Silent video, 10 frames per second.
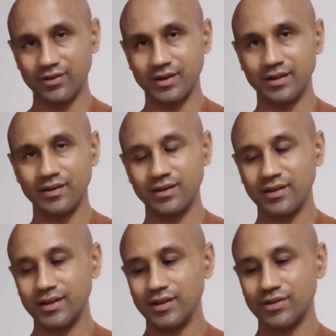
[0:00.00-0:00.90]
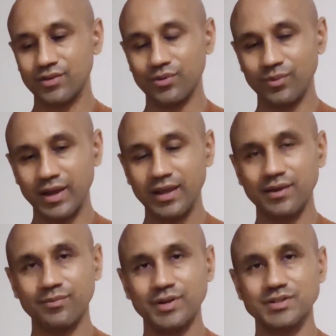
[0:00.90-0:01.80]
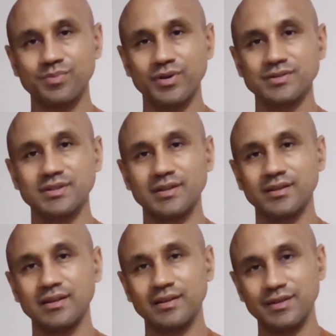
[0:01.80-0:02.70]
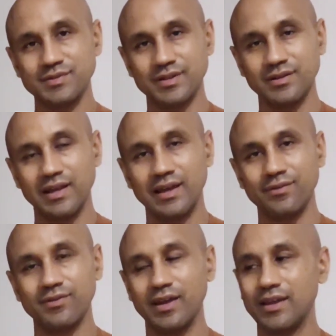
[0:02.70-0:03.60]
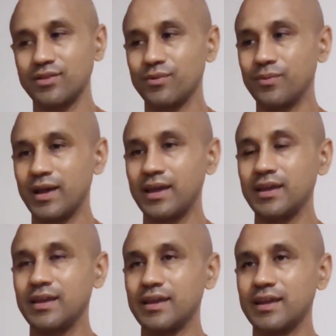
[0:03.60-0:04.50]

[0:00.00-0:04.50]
in to the way in which a person lives their life and the way